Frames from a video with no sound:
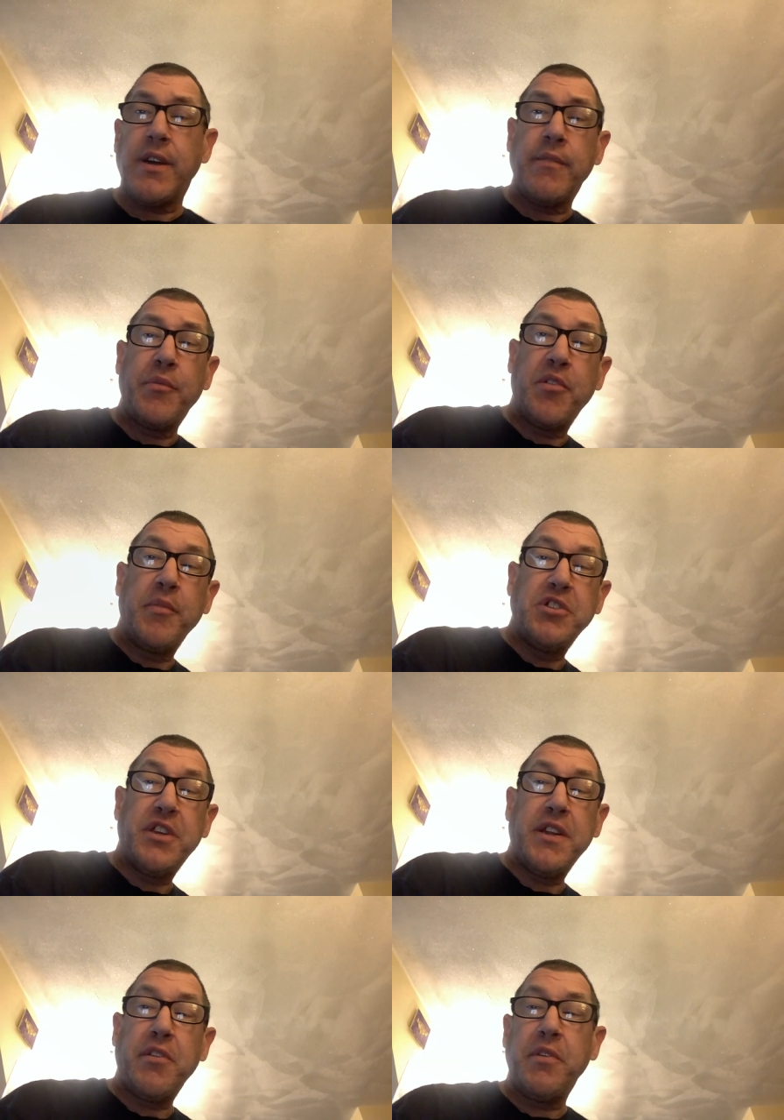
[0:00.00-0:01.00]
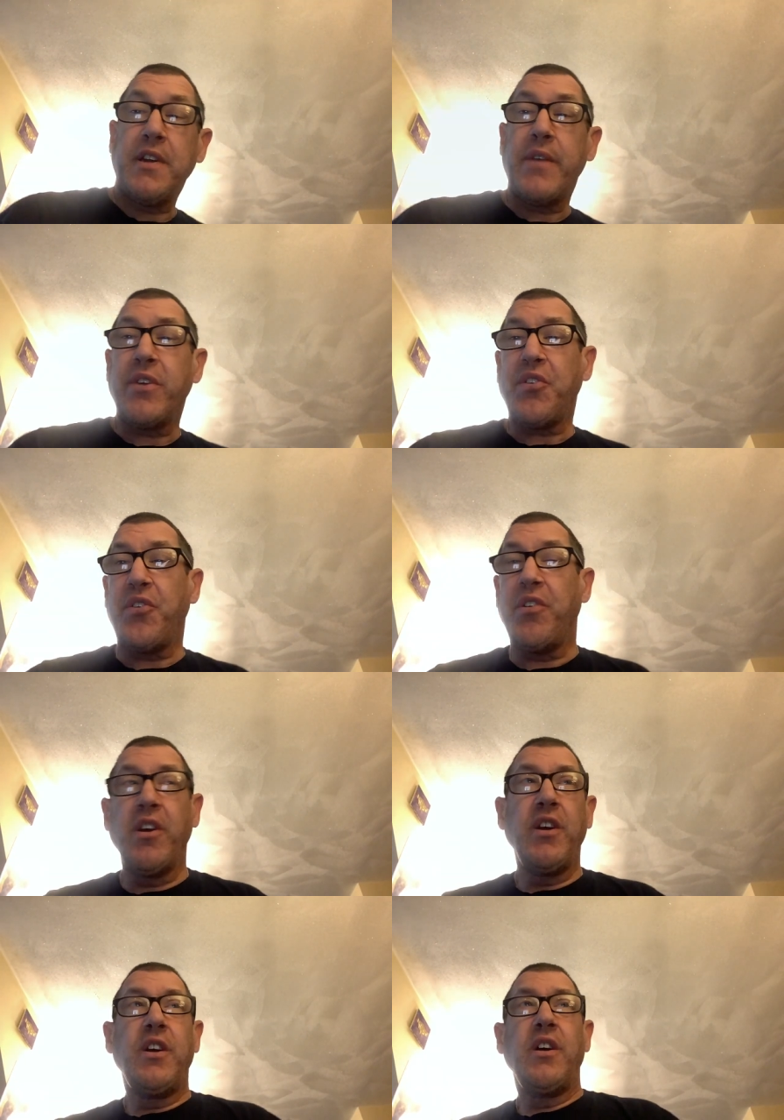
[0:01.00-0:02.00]
Um, it's me, J3 Comics.
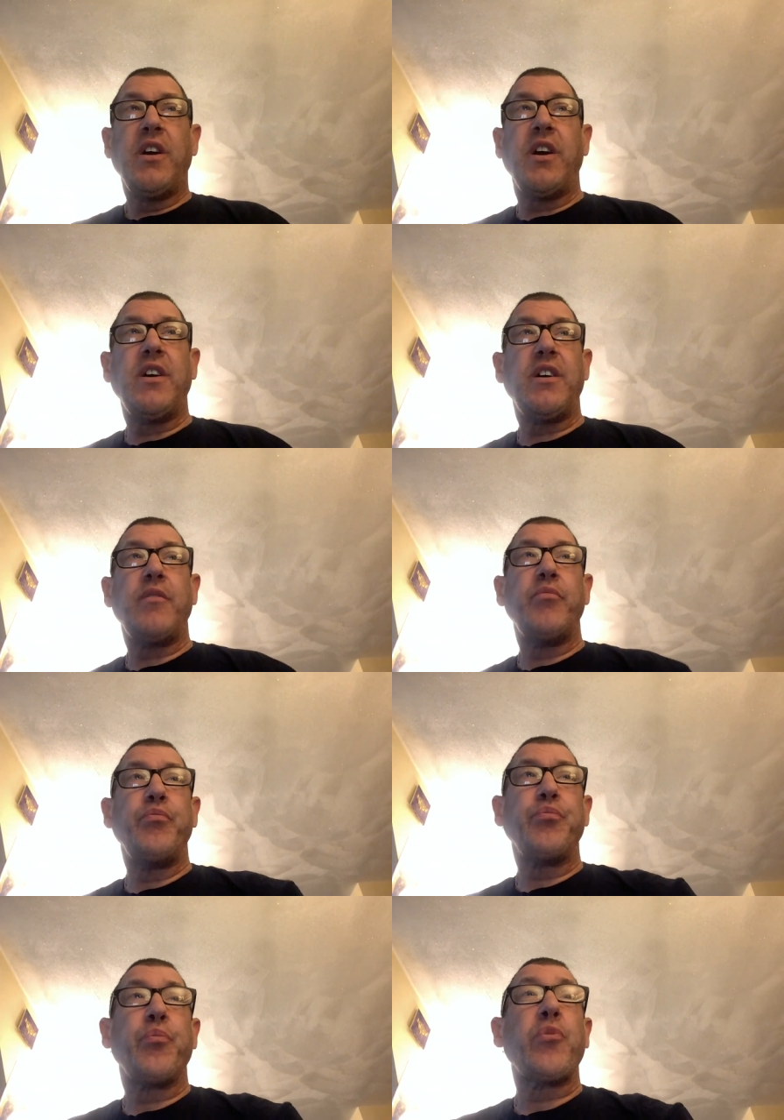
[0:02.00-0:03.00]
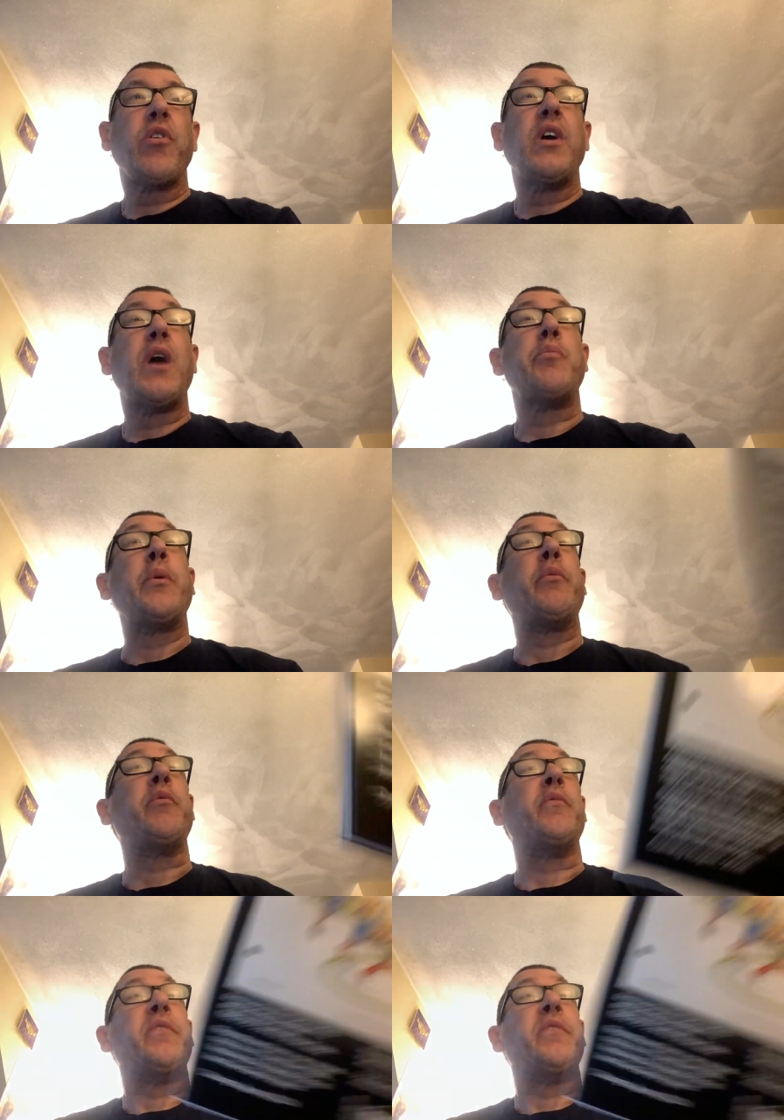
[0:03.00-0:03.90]
Um, I've been re